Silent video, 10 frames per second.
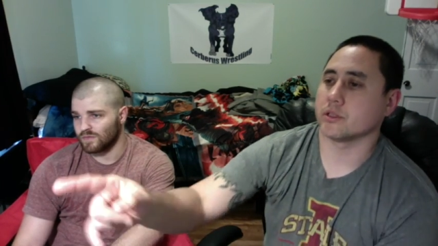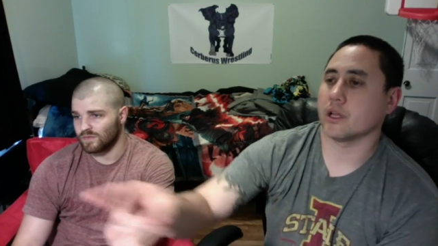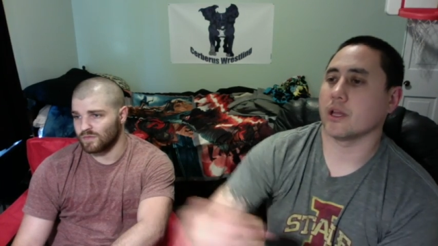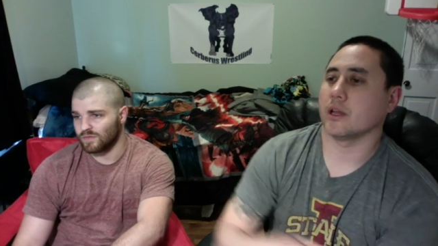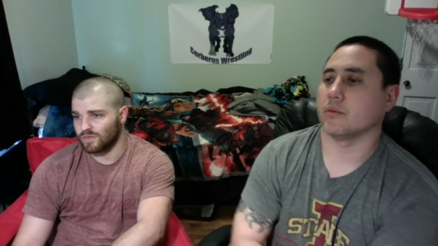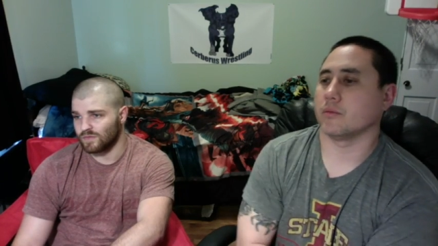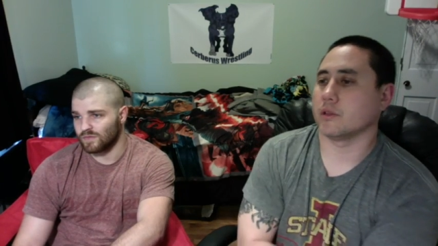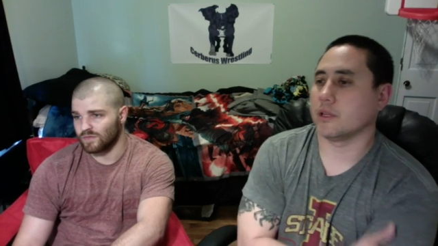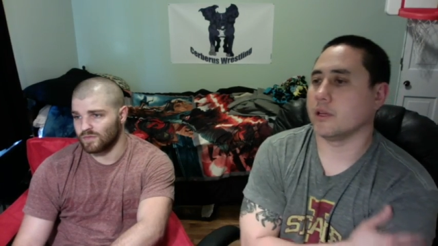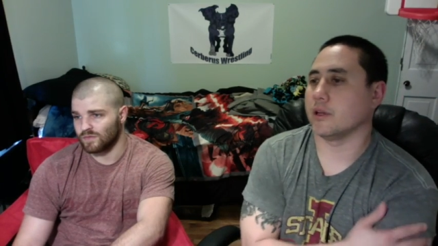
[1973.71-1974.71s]
Speaker 1: and I got him
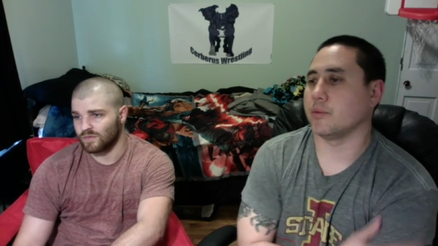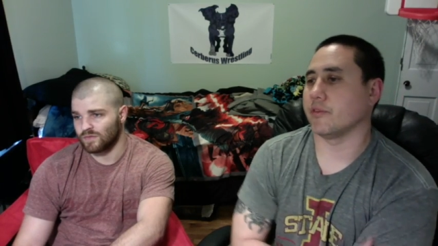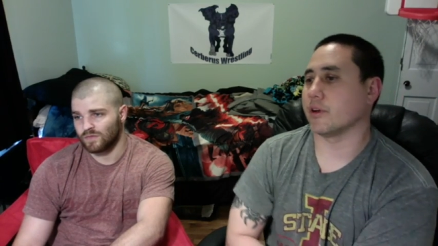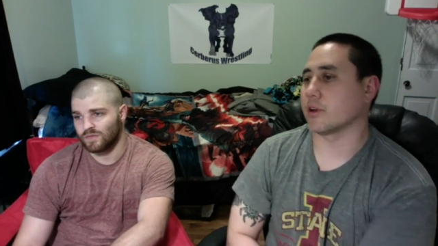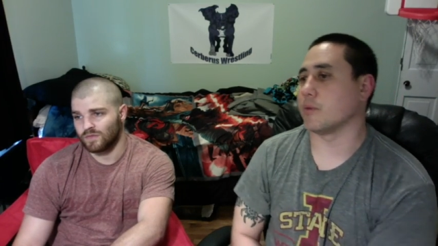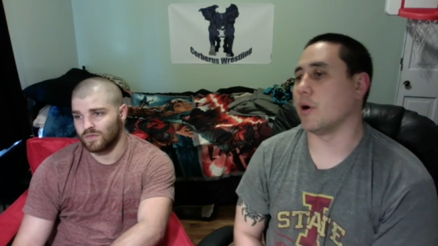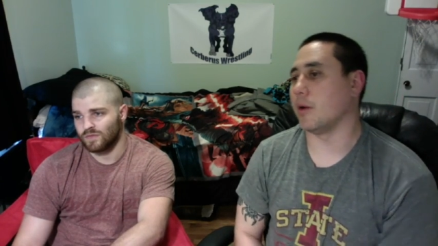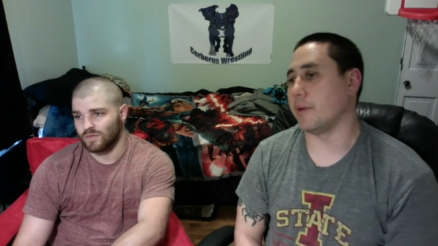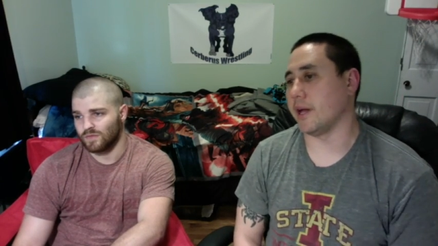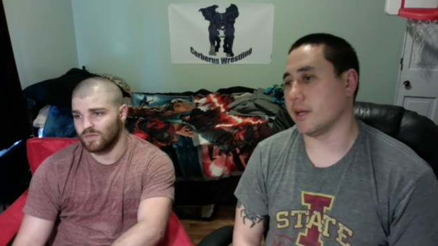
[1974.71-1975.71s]
hit up up here,
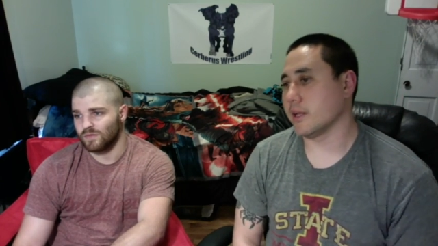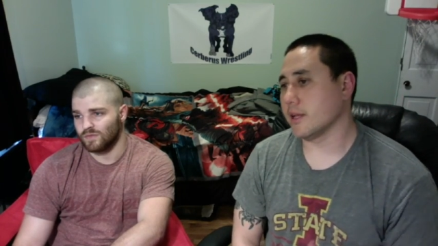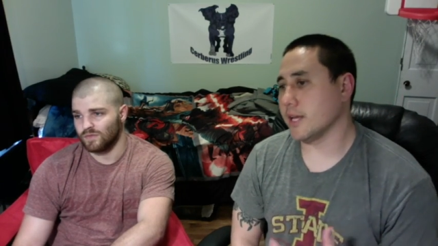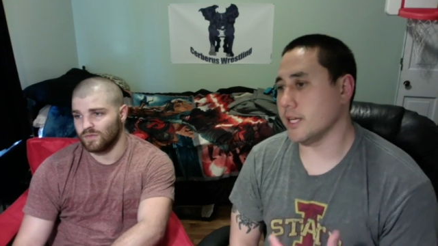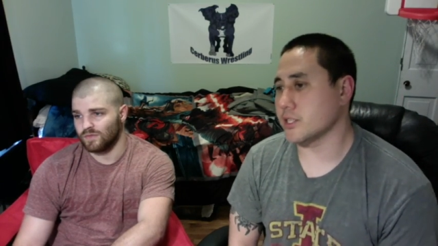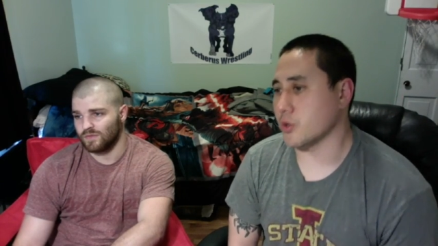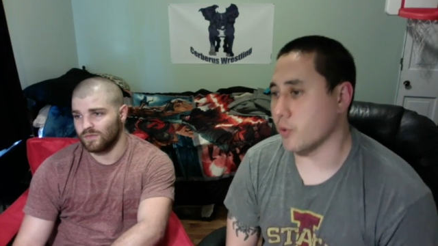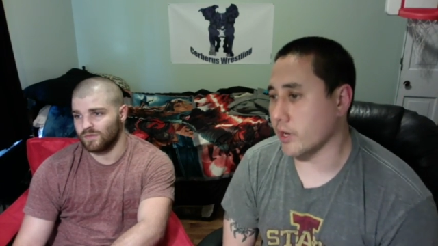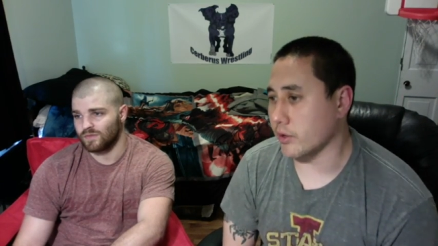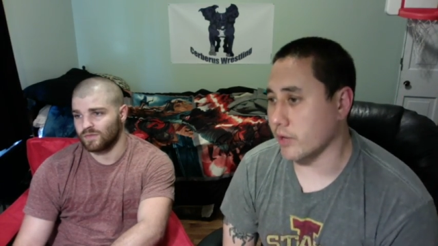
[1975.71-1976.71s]
Kamal Bey. He's a
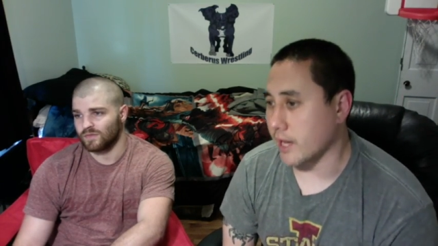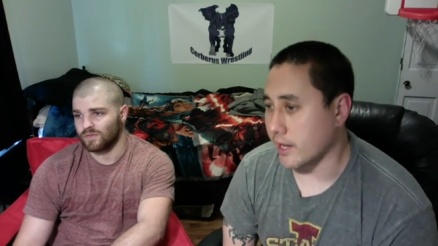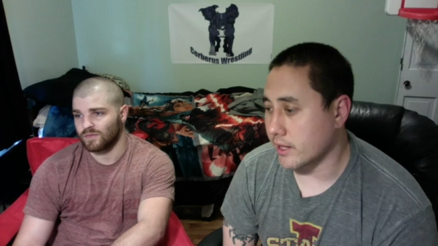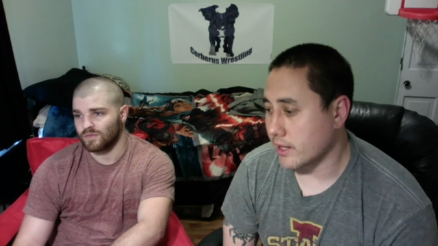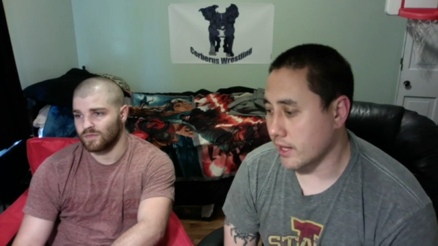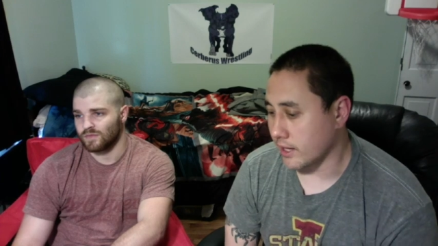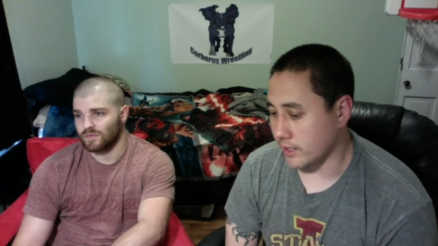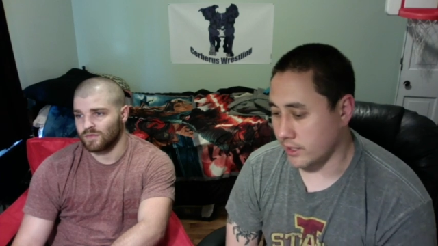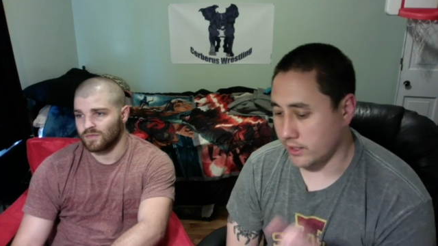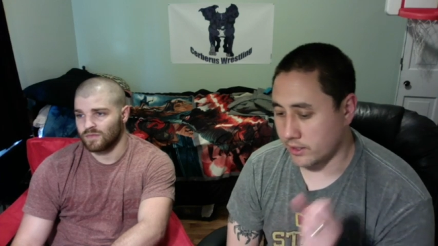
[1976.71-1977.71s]
Greco guy,
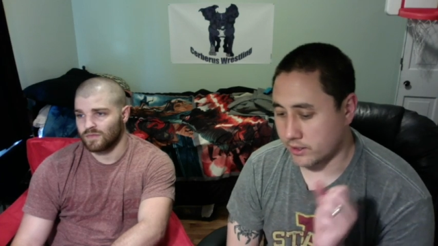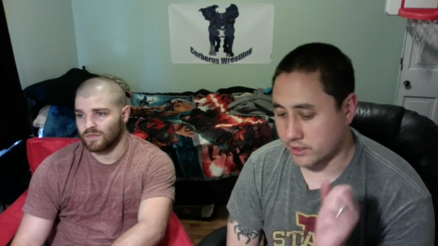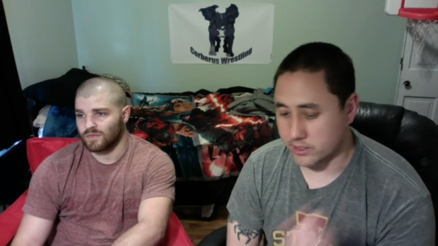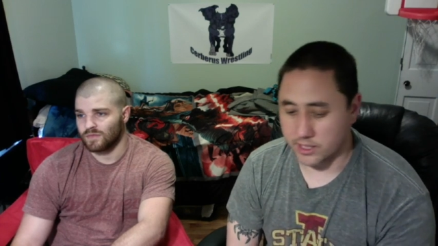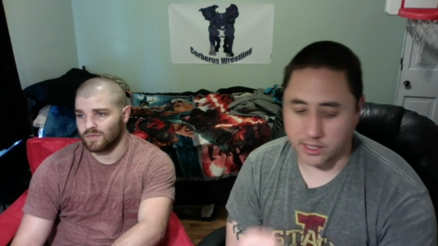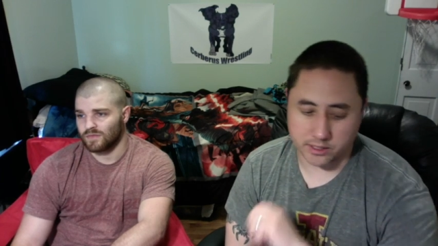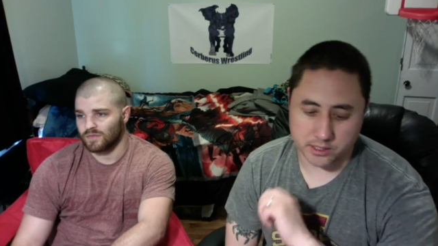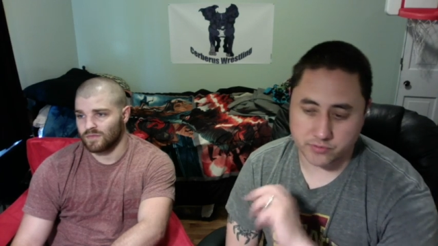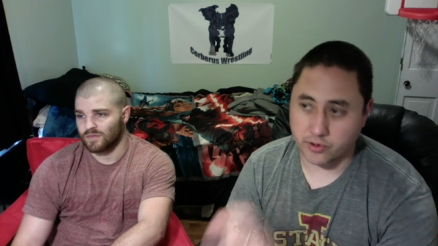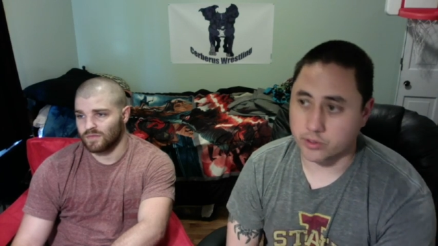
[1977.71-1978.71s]
and he is a kid, and
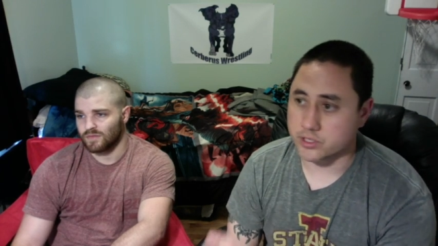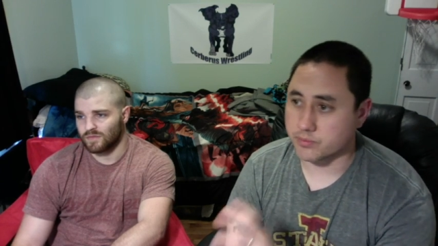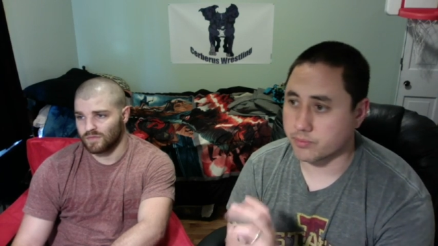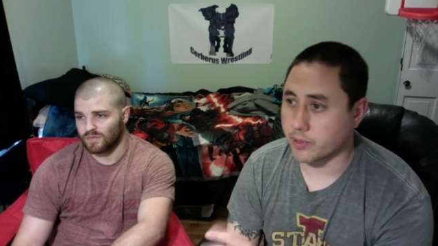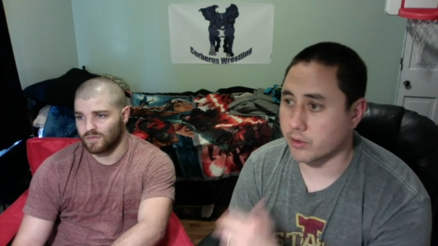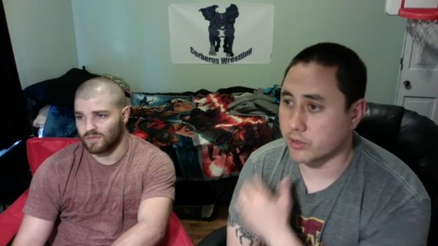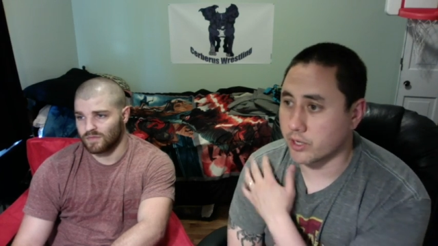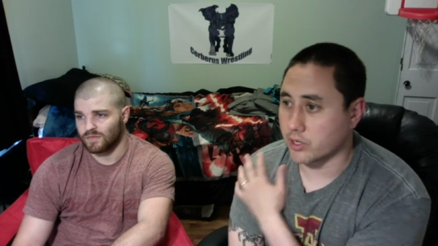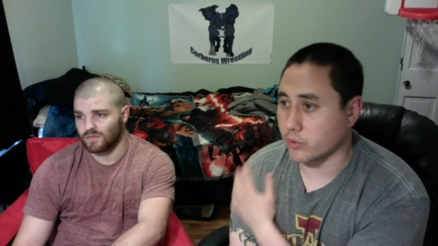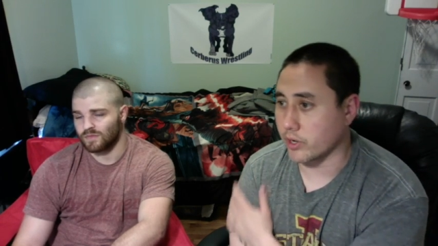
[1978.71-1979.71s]
he's focused
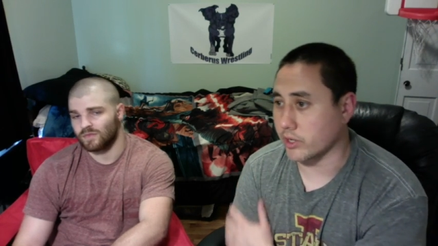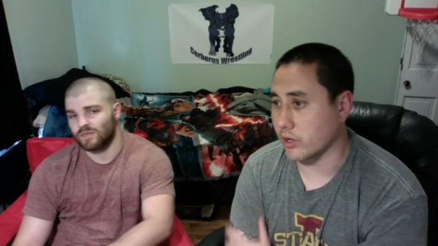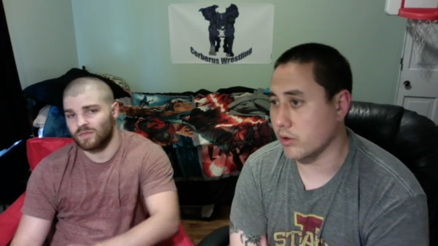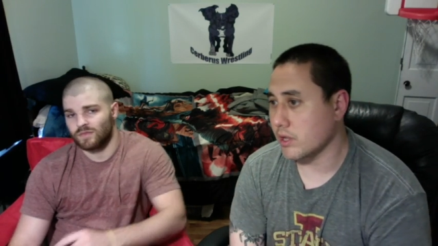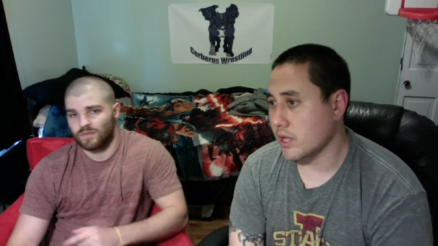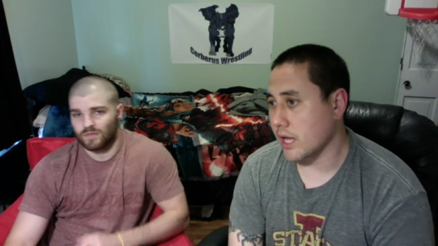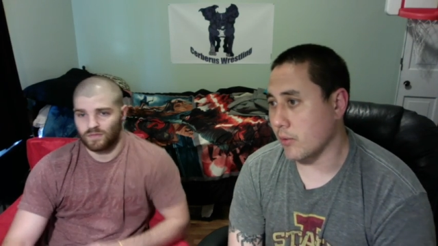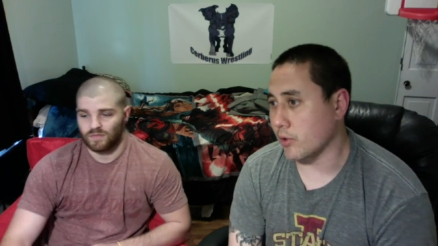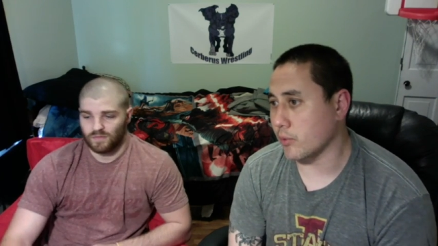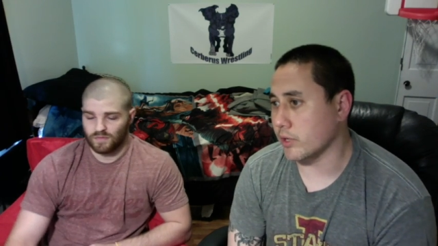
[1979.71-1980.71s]
purely on Greco.
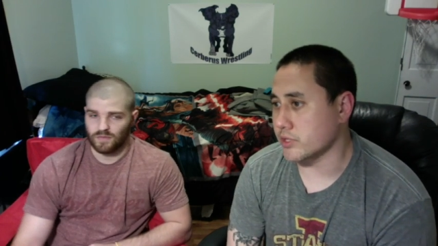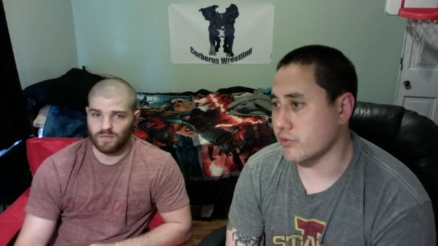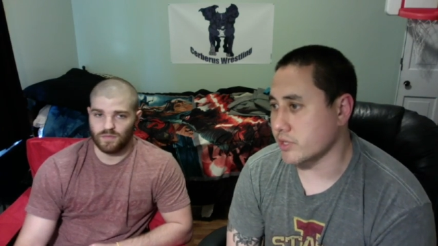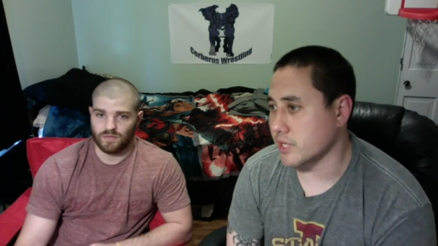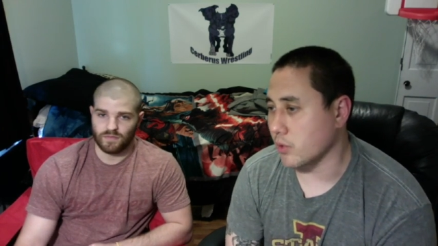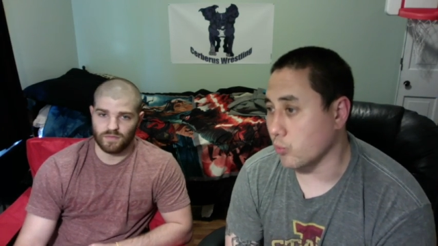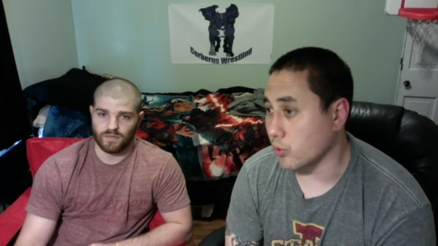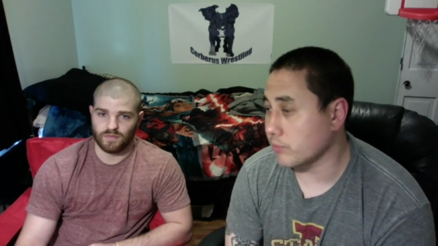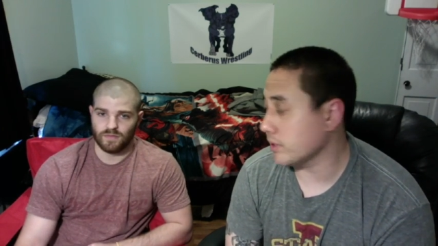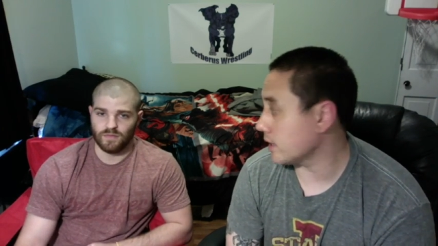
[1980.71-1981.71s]
I wonder what his freestyle would be